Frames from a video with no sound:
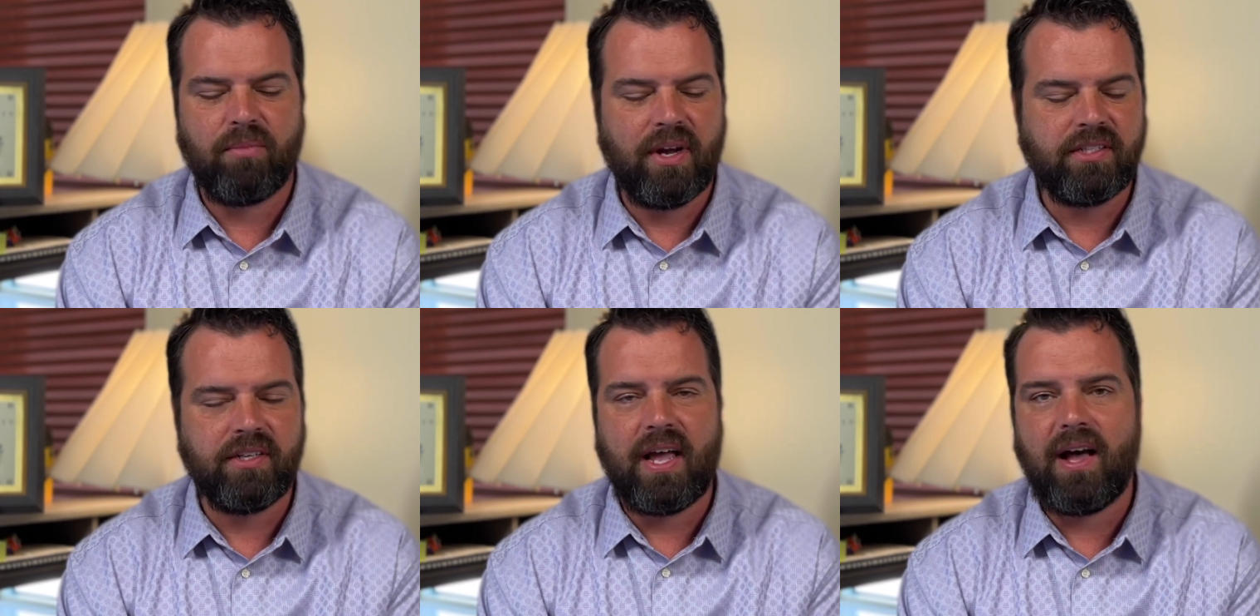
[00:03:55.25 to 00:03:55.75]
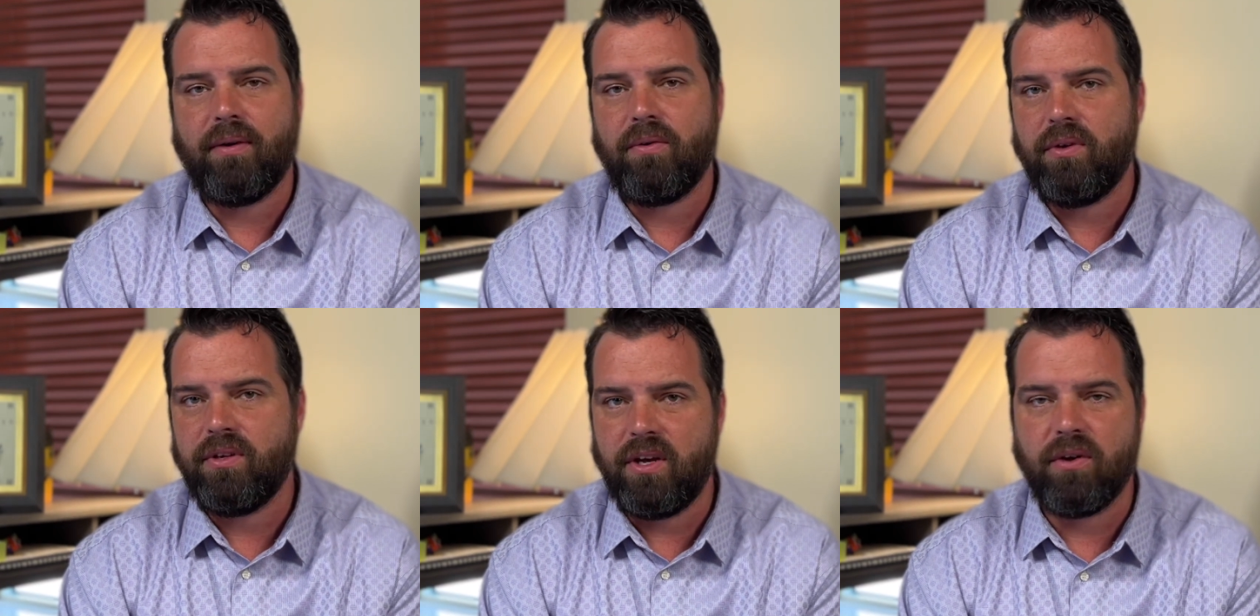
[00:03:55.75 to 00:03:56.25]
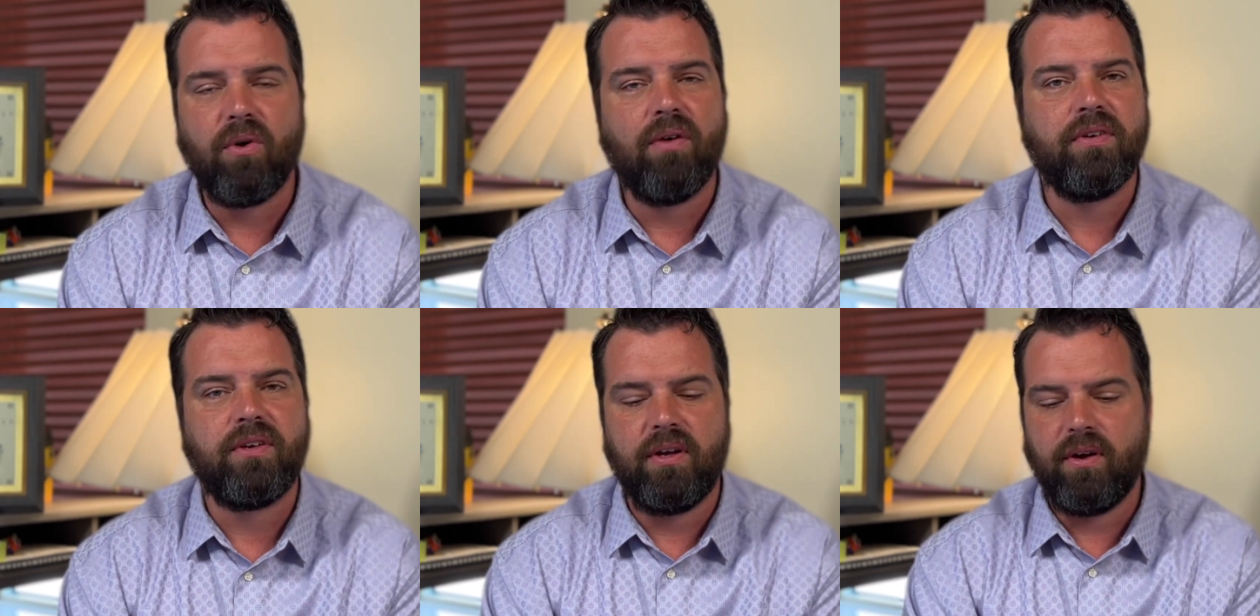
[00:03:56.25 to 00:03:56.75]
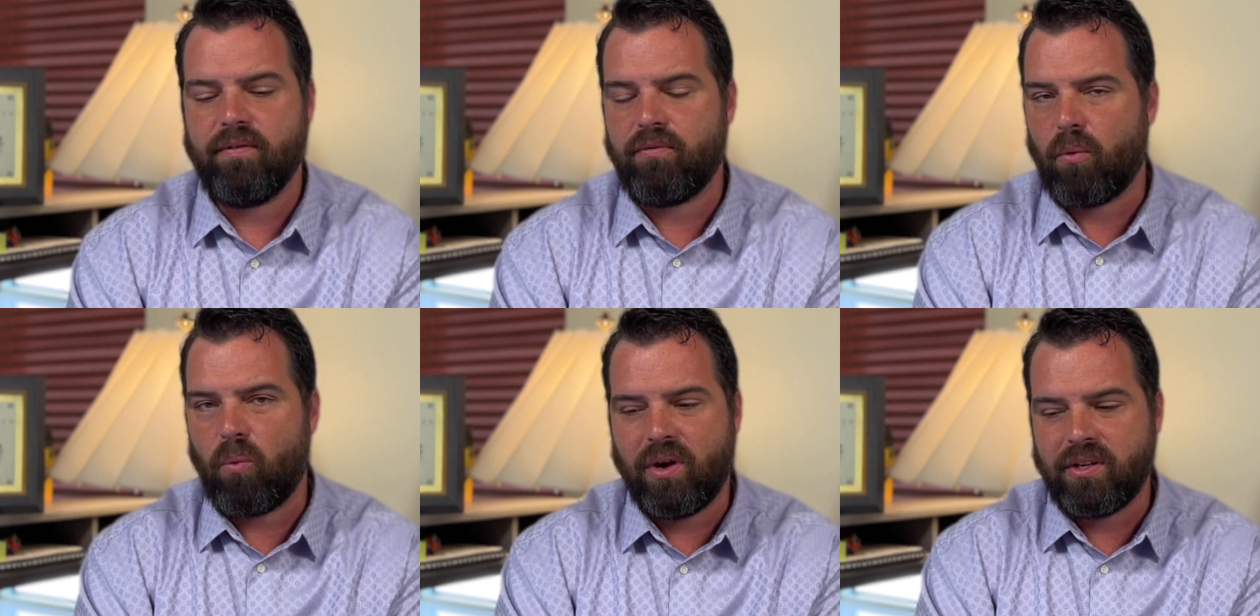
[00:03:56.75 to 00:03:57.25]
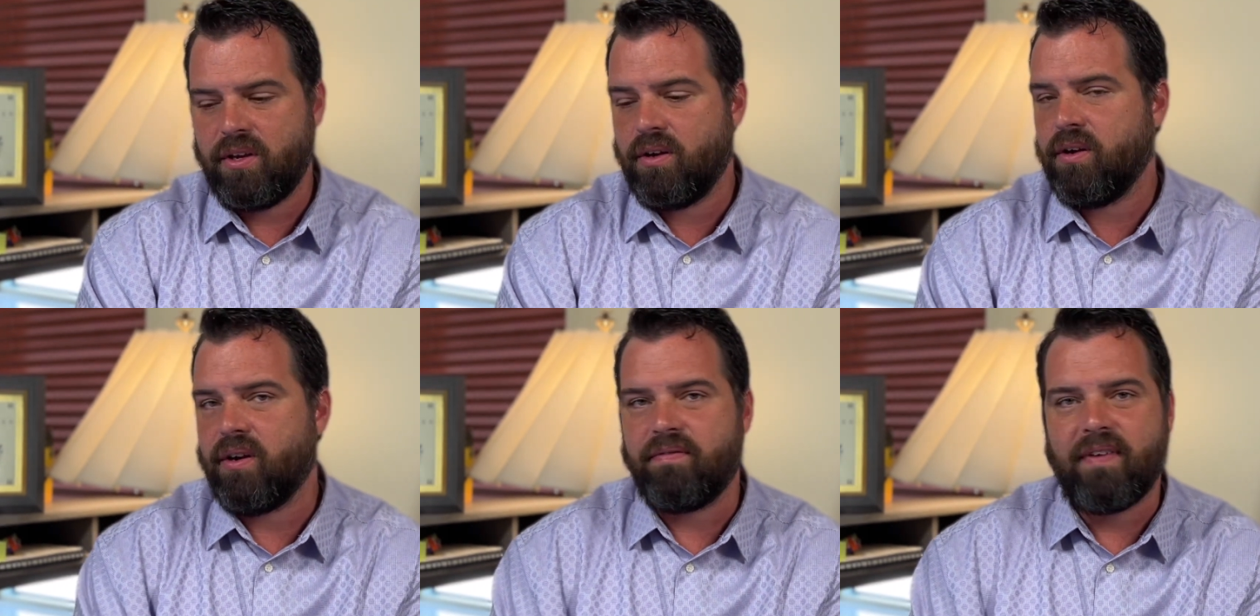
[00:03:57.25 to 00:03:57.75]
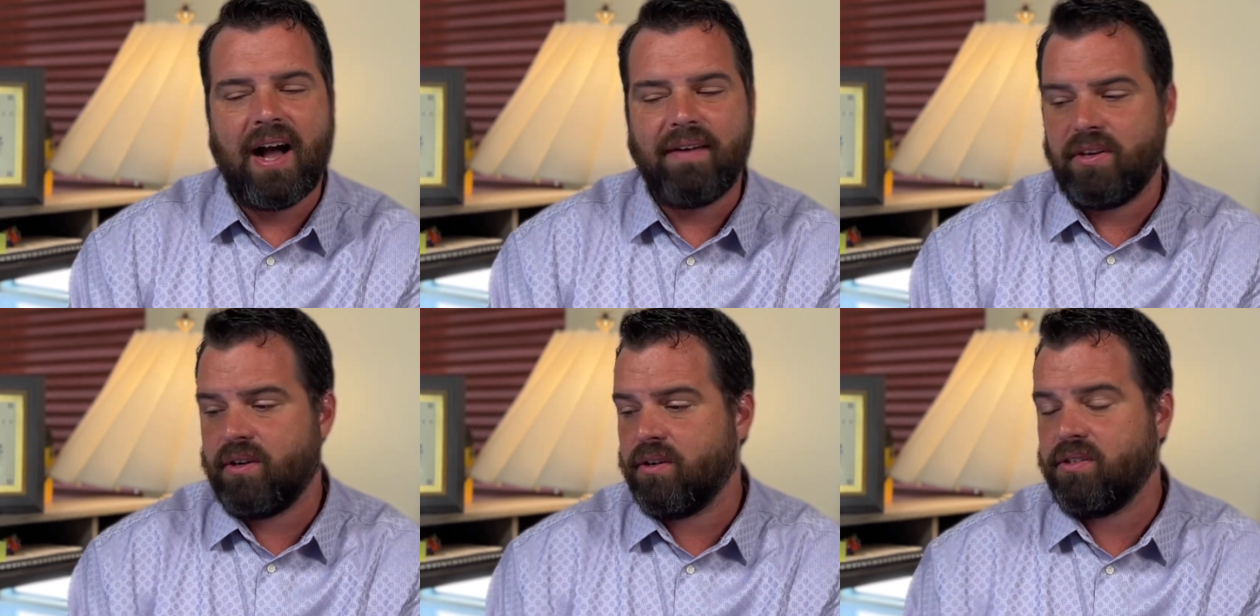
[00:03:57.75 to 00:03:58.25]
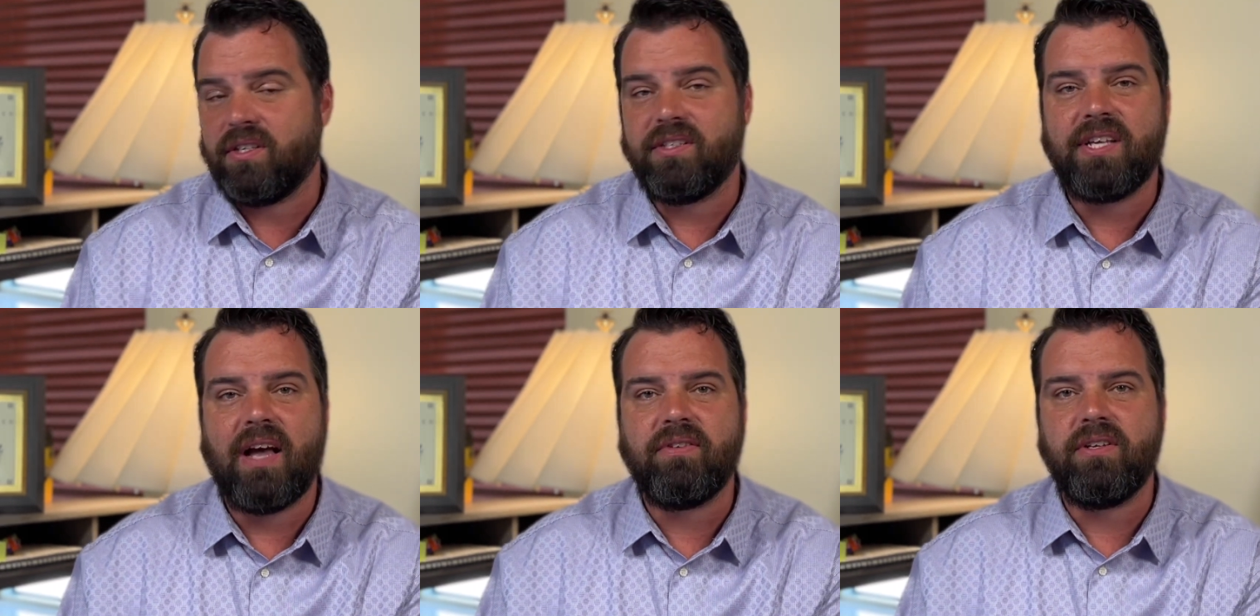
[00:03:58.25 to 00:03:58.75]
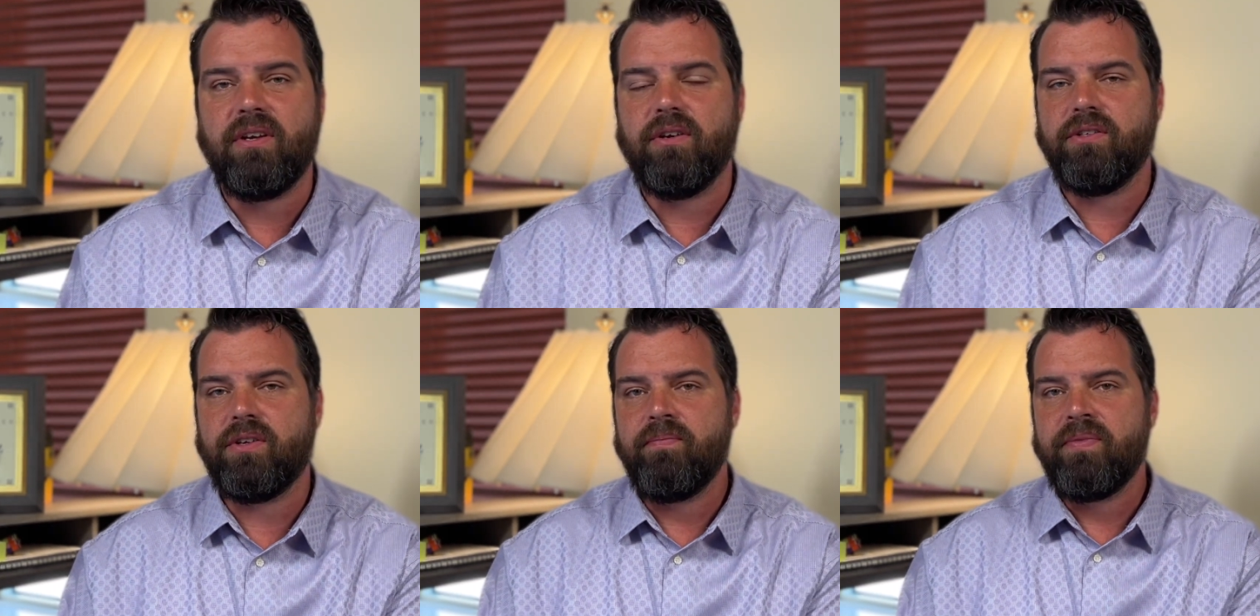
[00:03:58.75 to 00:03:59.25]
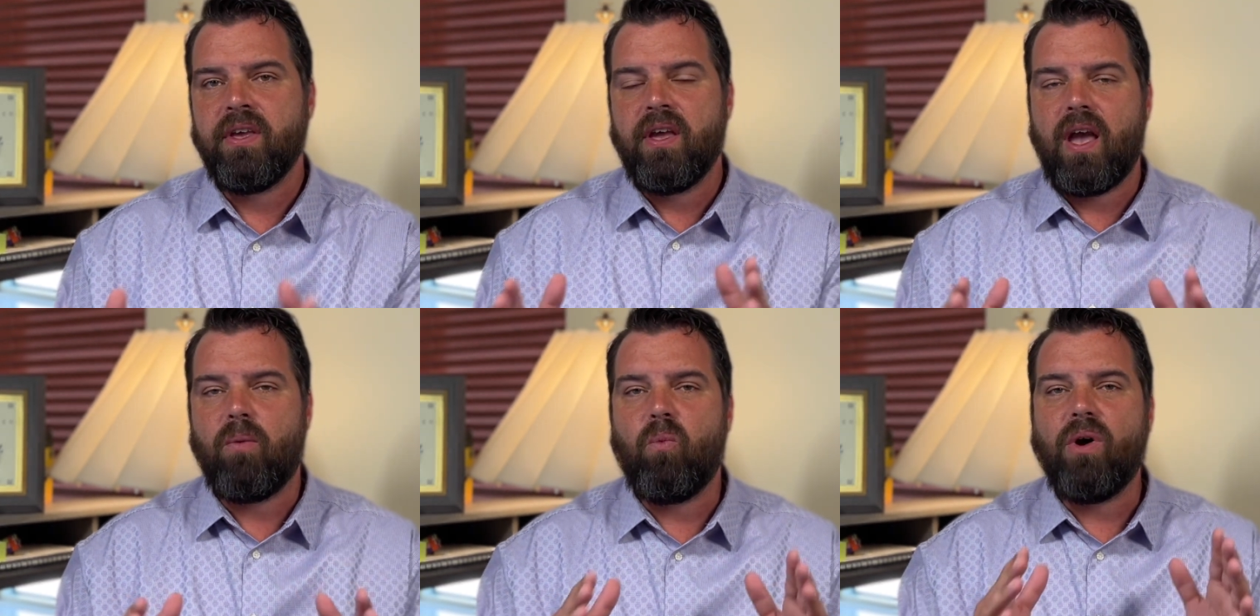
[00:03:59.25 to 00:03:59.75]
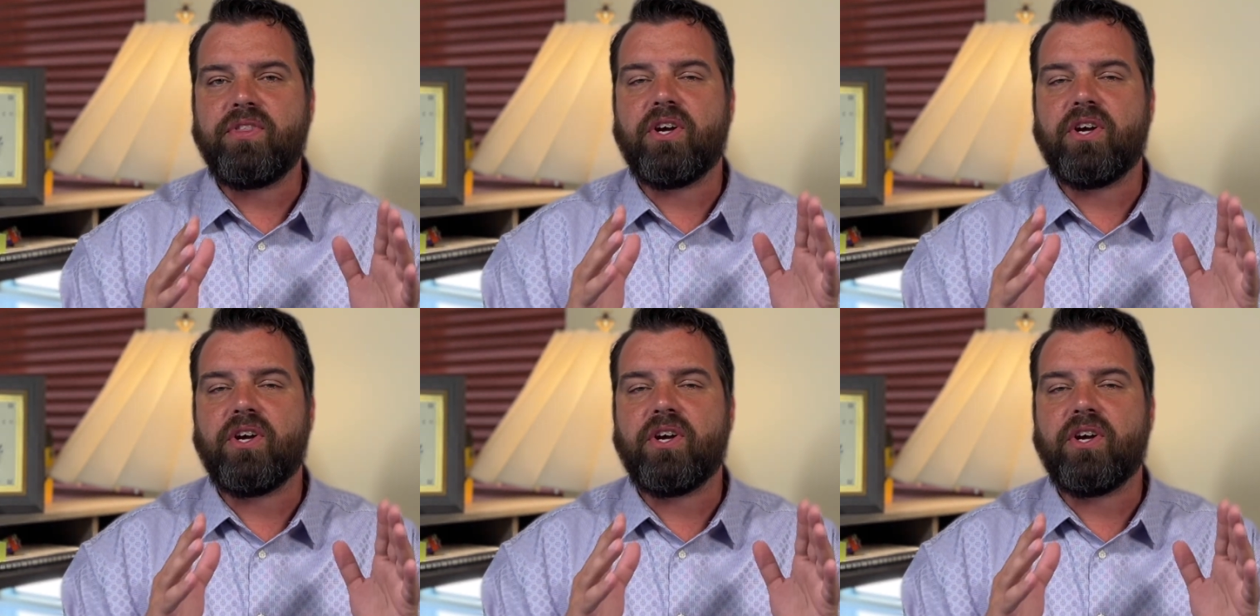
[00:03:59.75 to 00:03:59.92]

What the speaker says: breaks it down year over year for 1 year to 5 years to 7 years, and what the